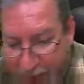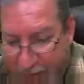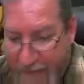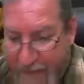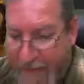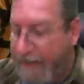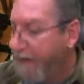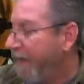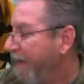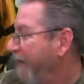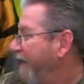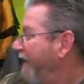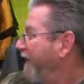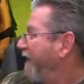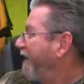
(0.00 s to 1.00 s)
Really
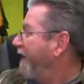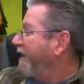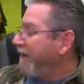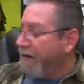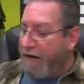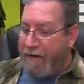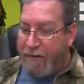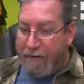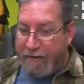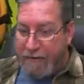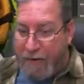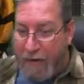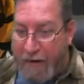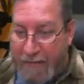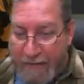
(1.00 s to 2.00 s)
cool. I know.
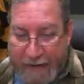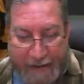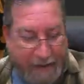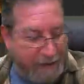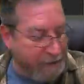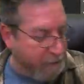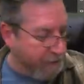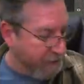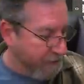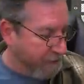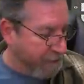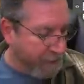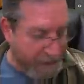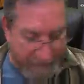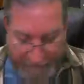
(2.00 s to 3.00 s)
So I'm going to get going.
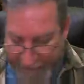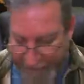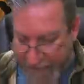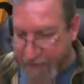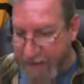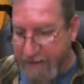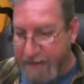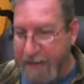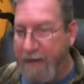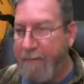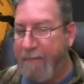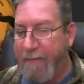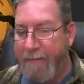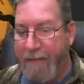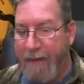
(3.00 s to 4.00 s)
We're going to finish this
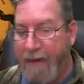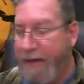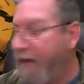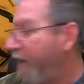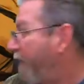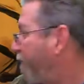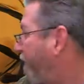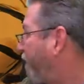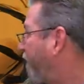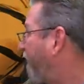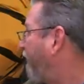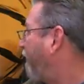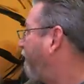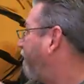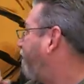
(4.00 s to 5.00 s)
up, and uh, I'll be right out in a